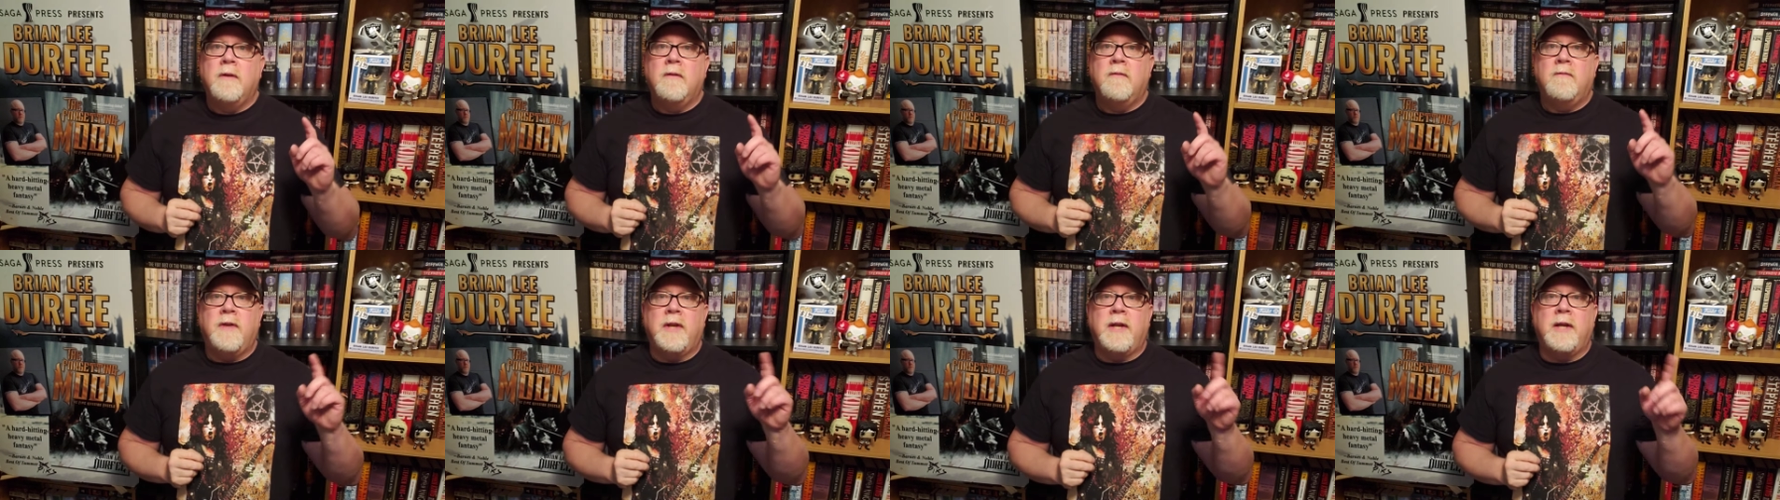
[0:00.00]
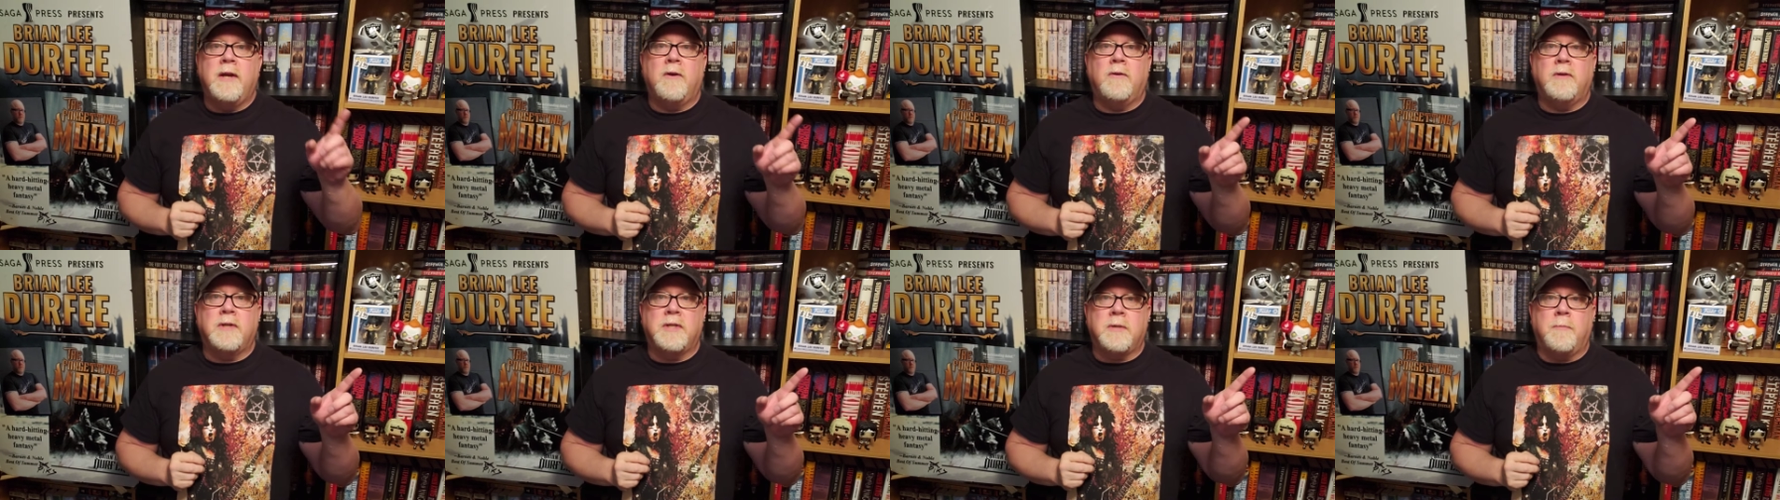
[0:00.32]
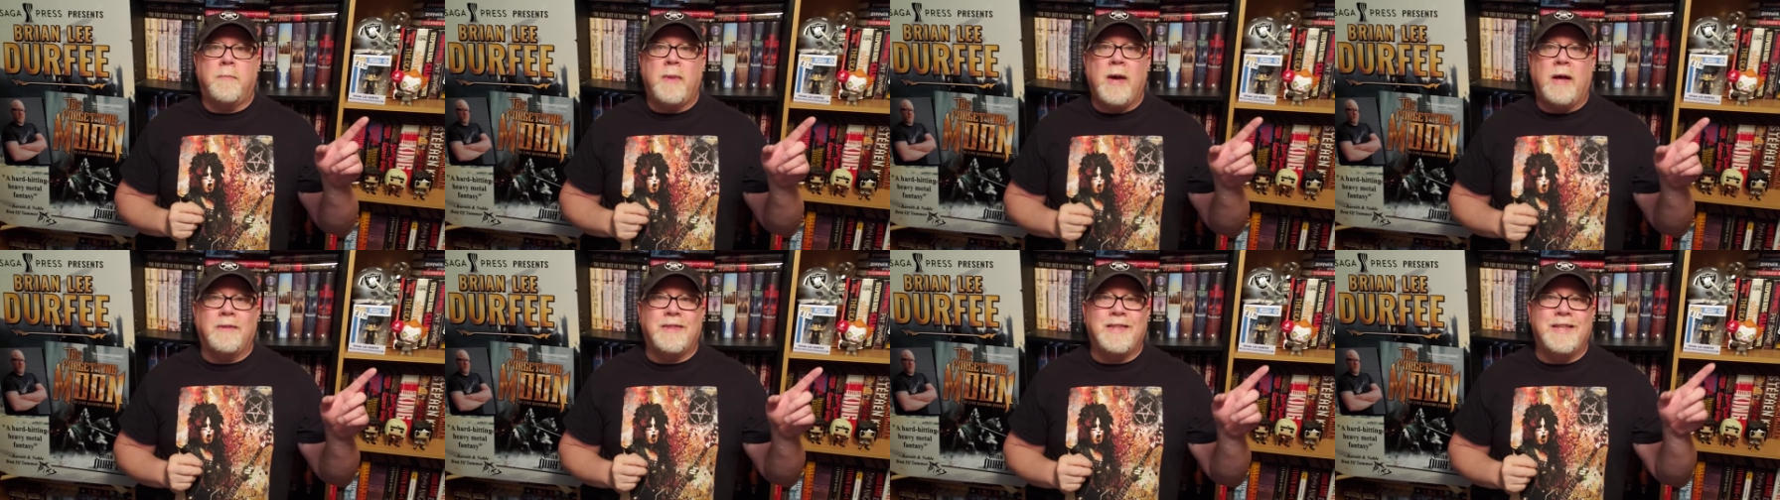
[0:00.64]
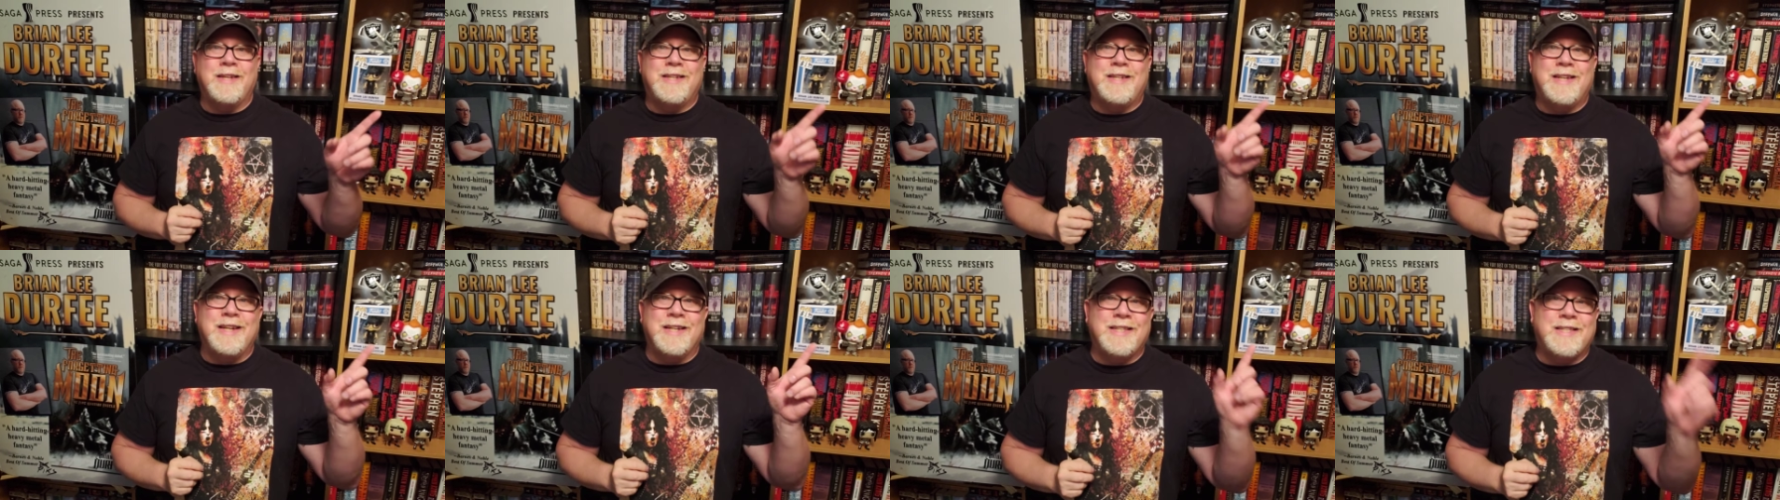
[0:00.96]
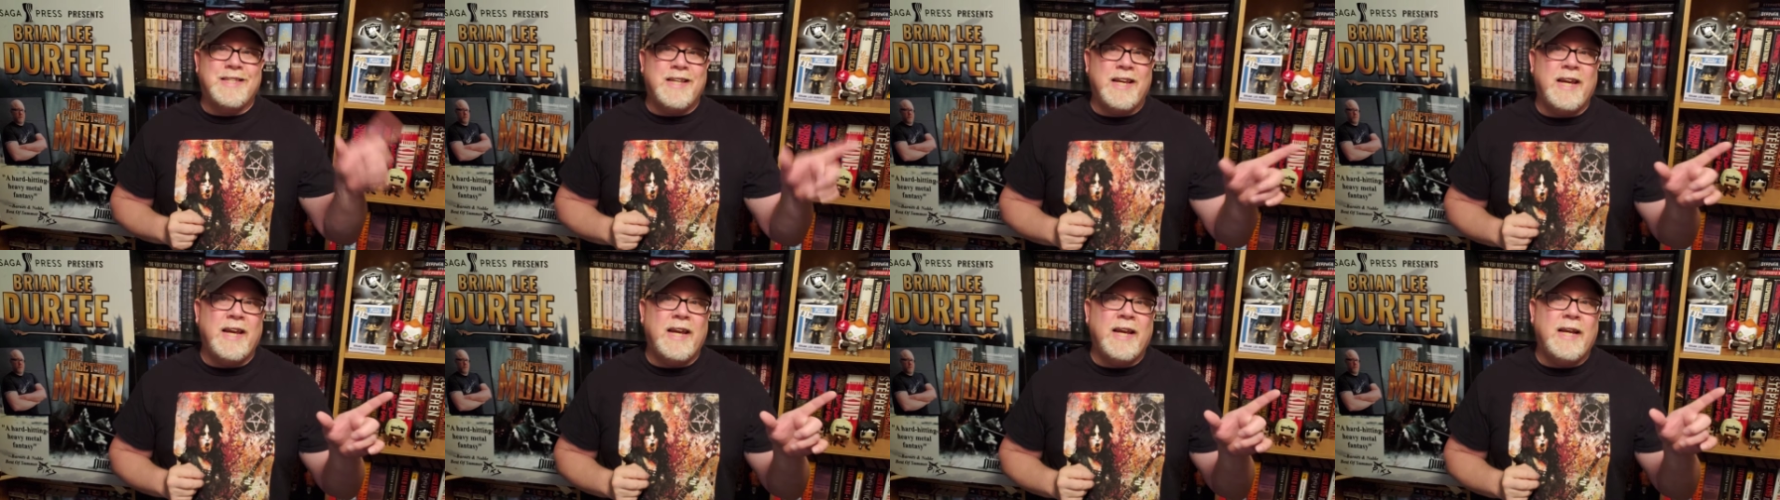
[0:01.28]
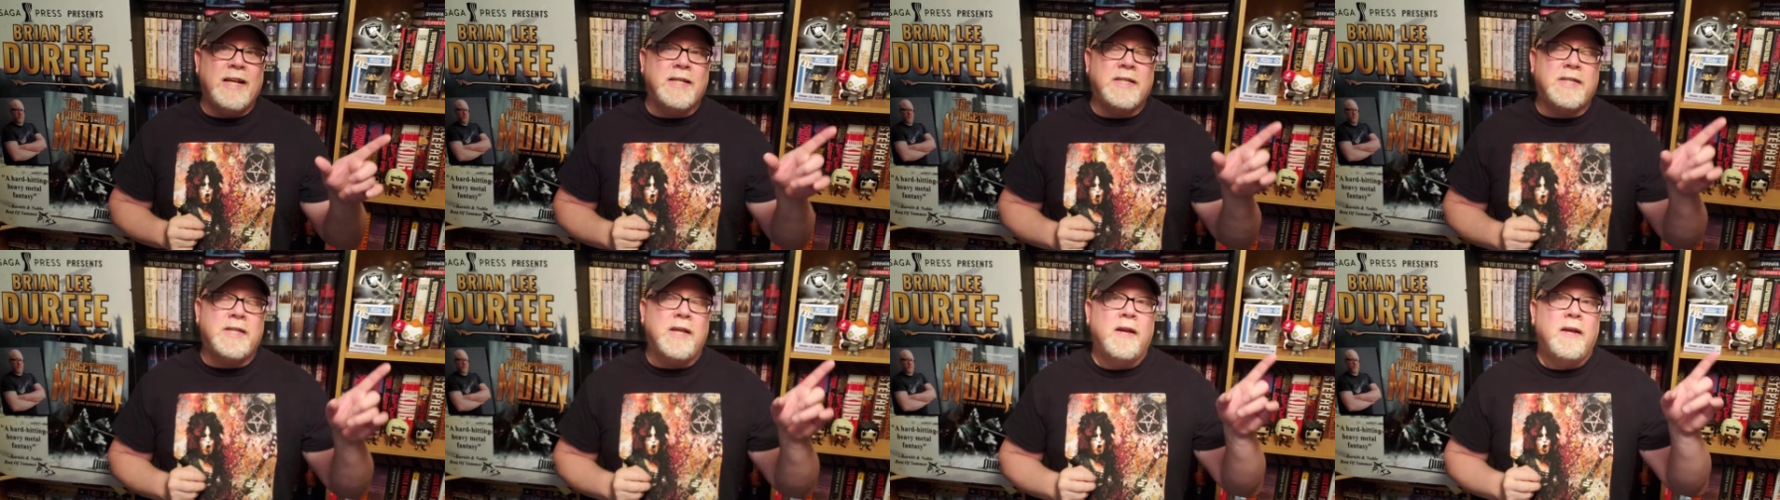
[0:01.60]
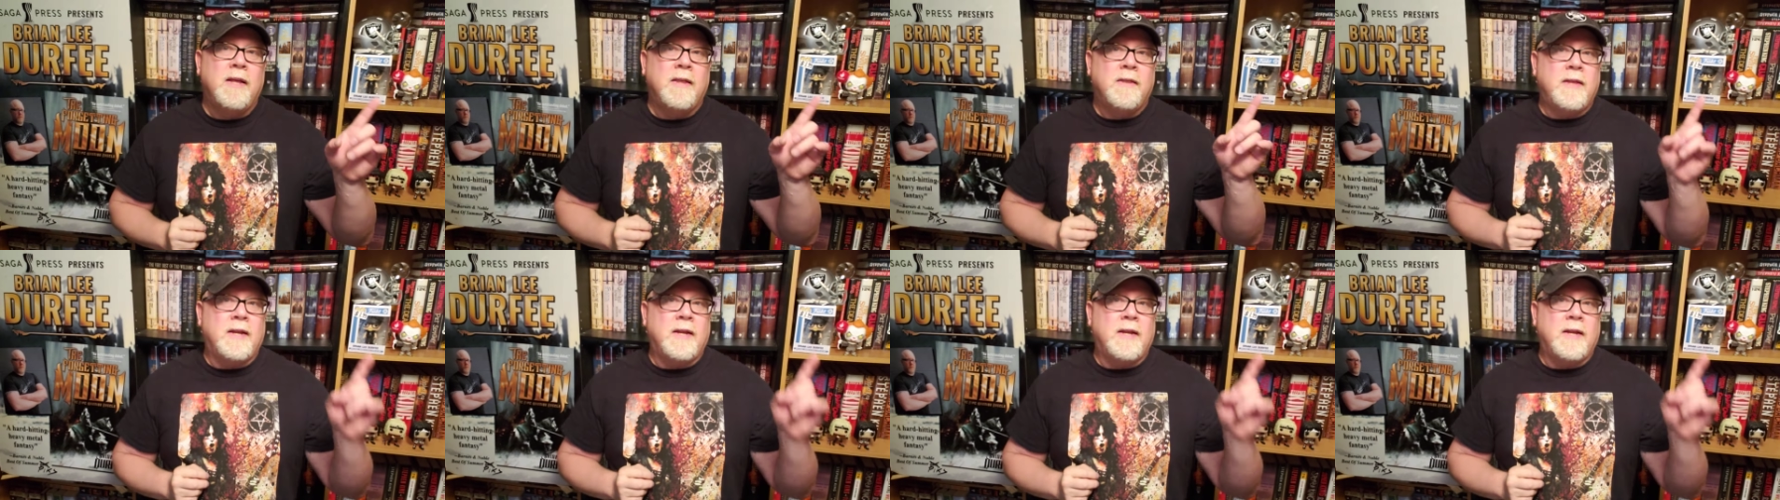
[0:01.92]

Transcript: video is about the disease